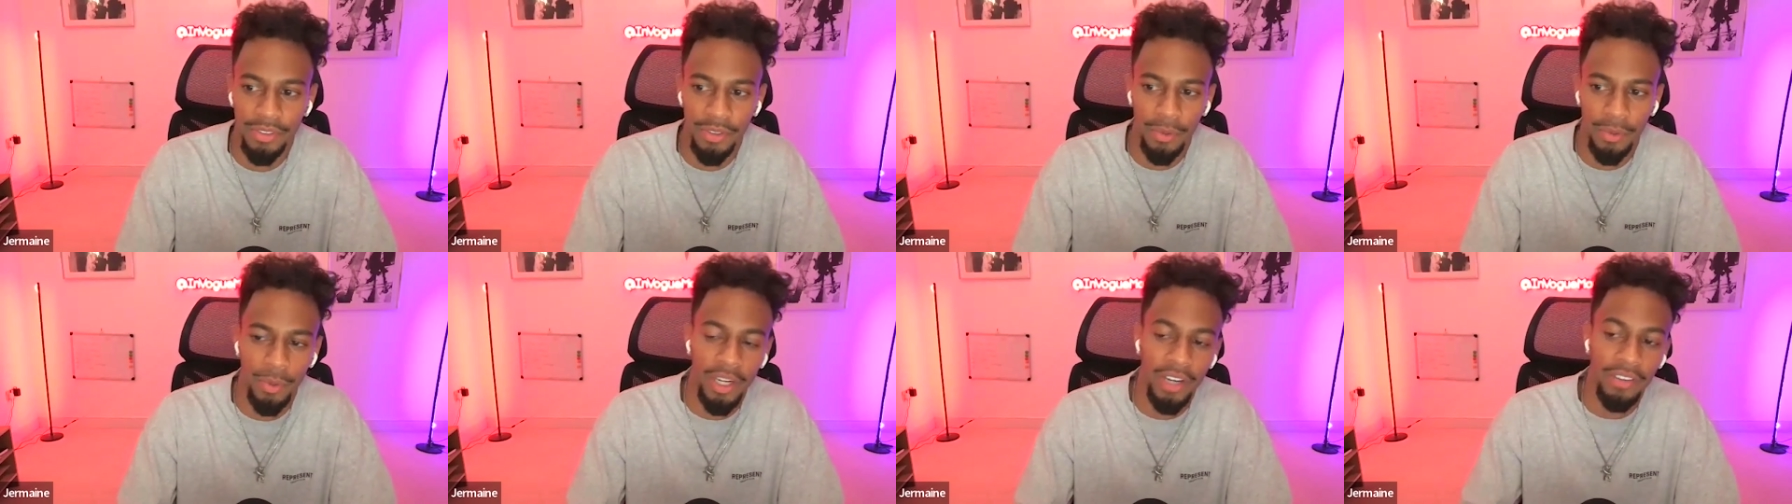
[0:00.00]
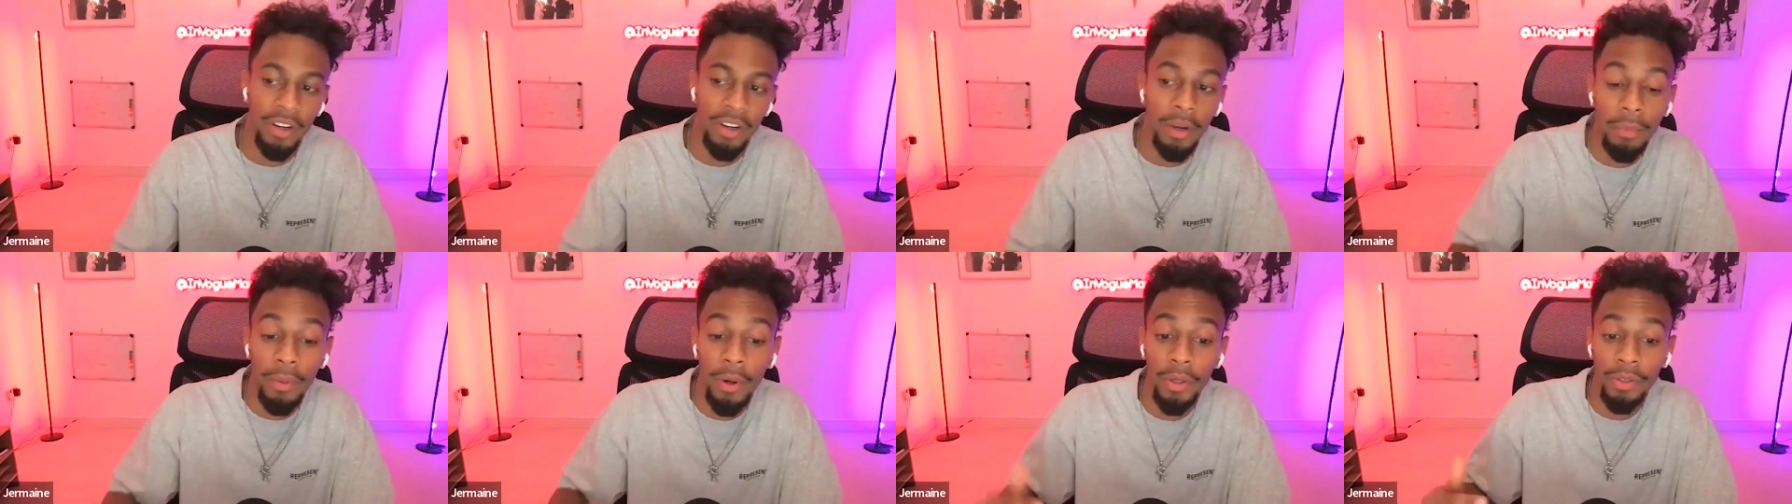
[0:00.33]
So
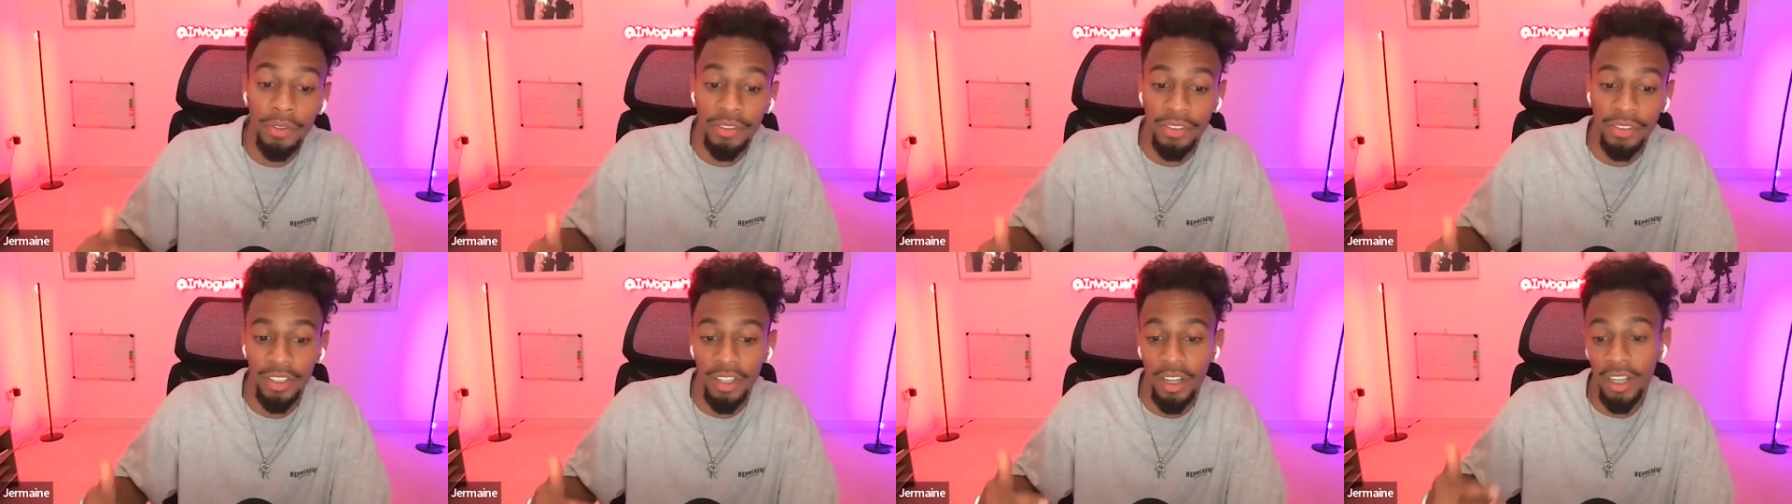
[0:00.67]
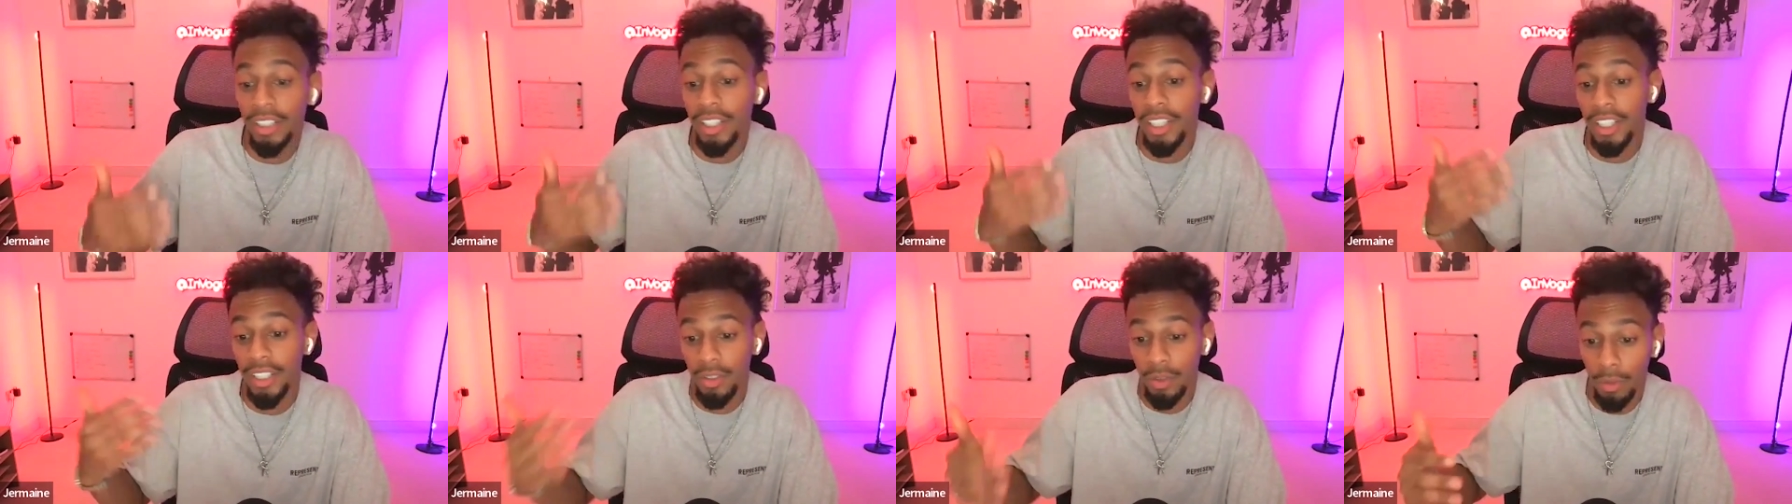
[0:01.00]
whenever I posted
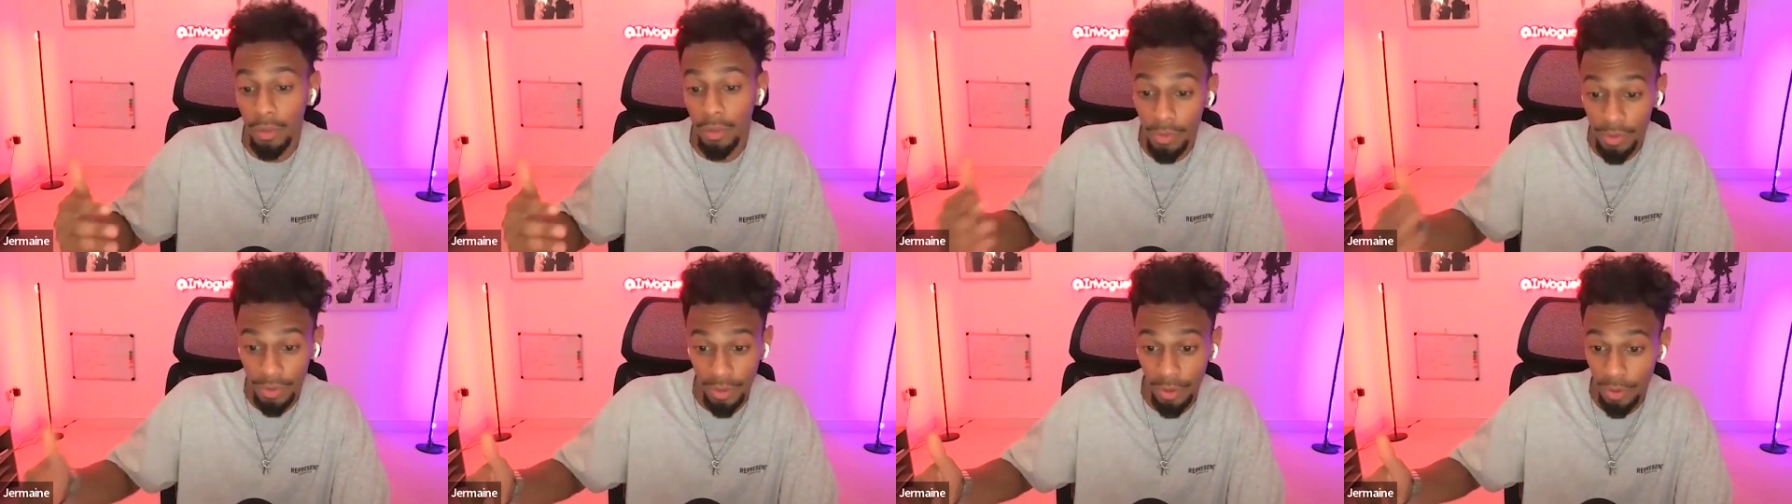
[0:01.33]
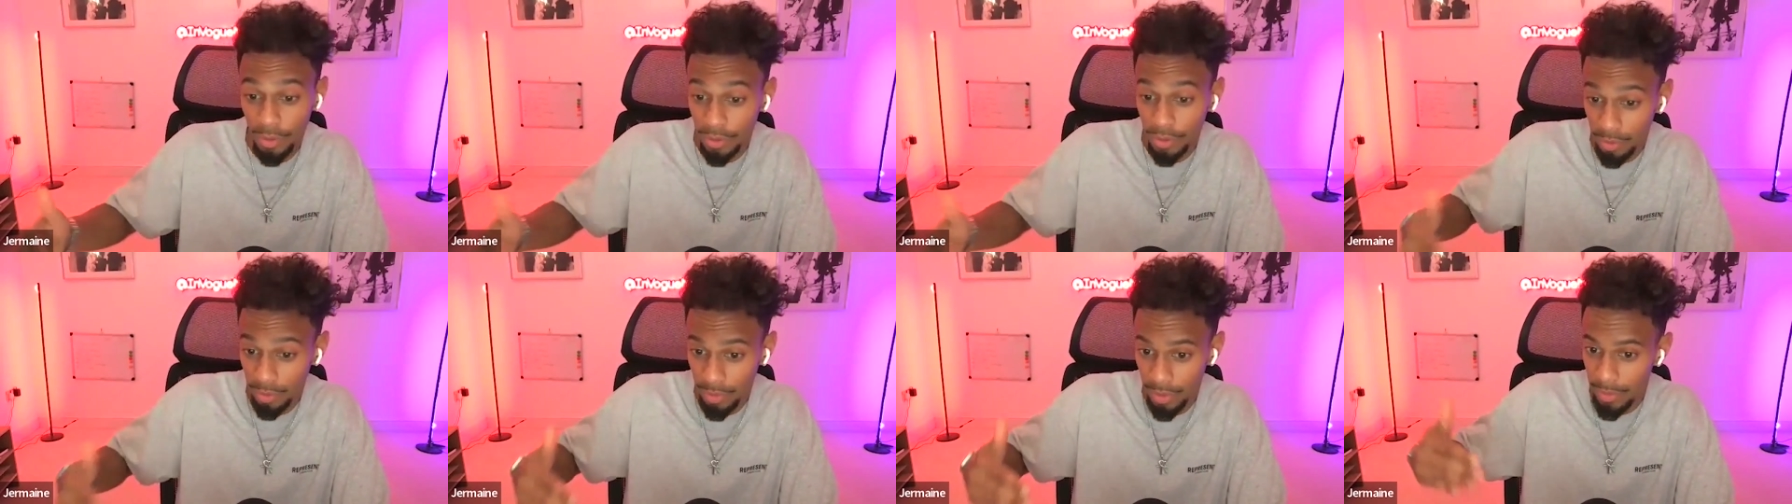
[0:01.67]
like e-com
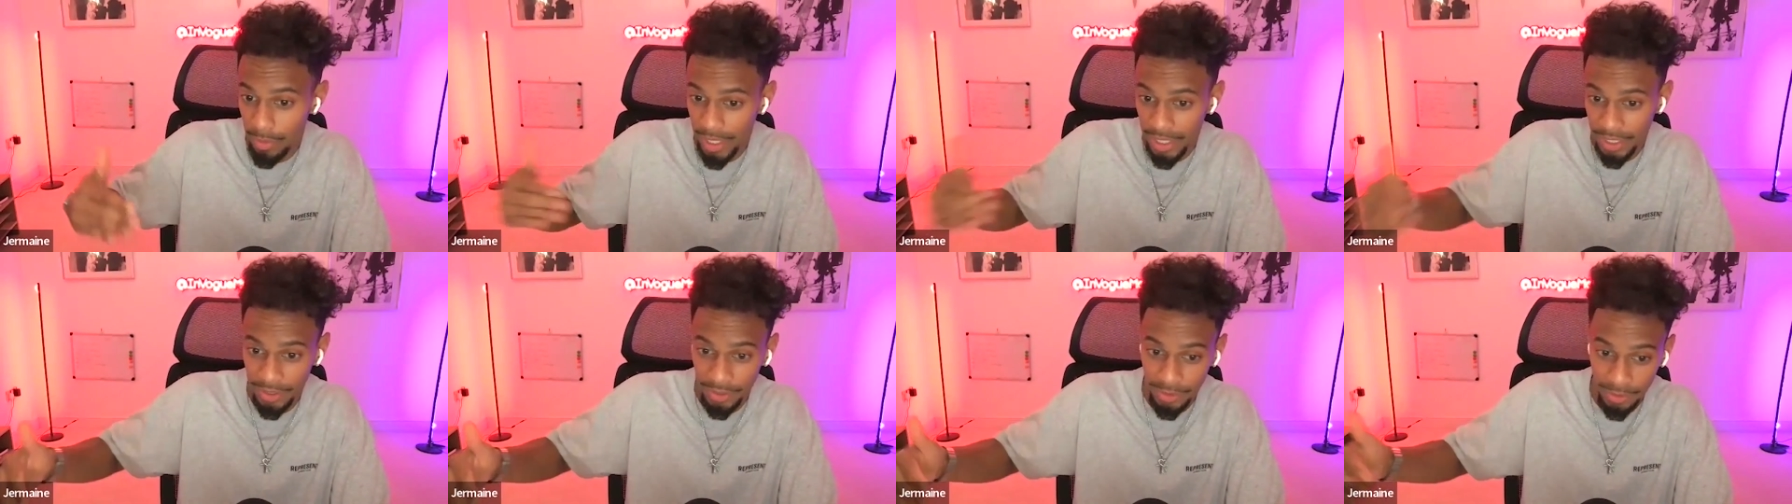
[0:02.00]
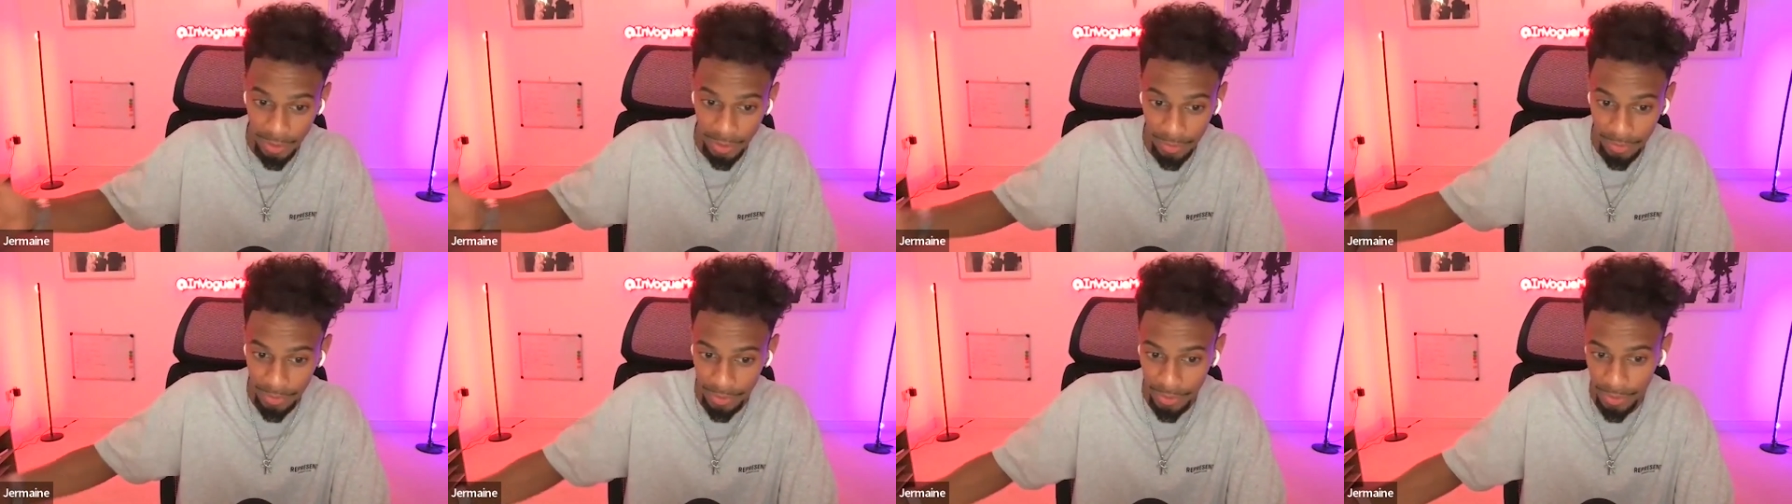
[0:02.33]
results on my main
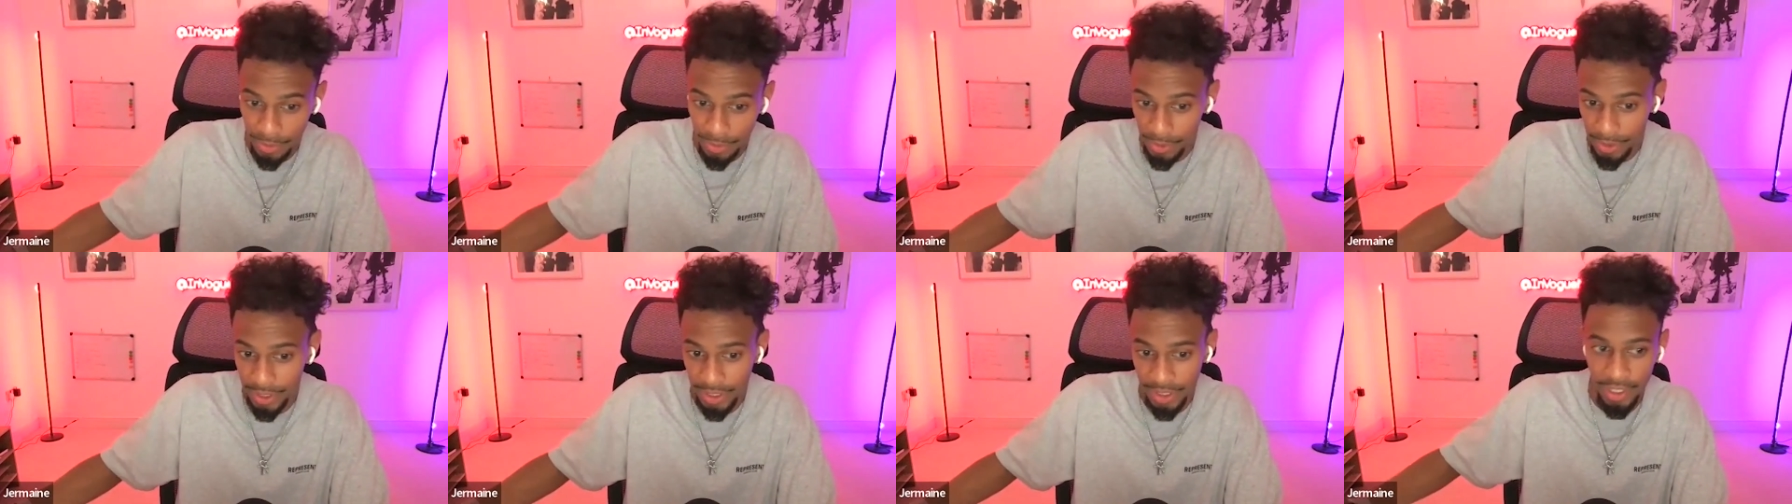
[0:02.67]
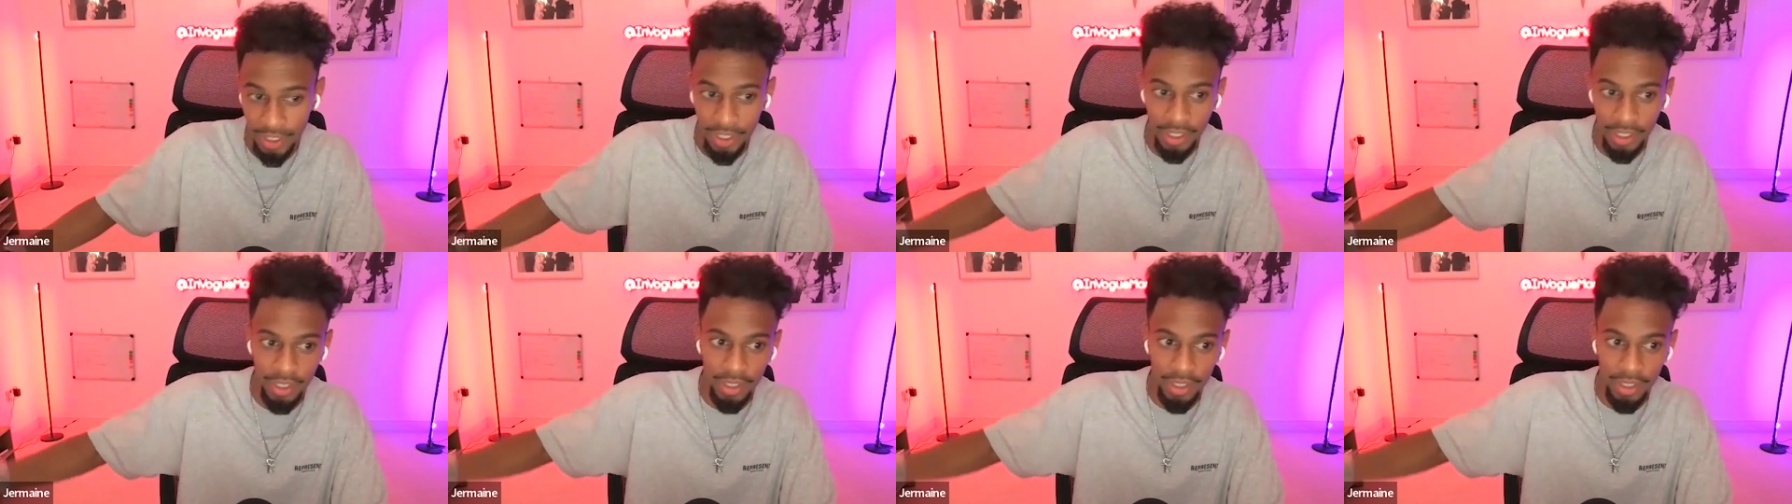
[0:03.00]
Instagram story,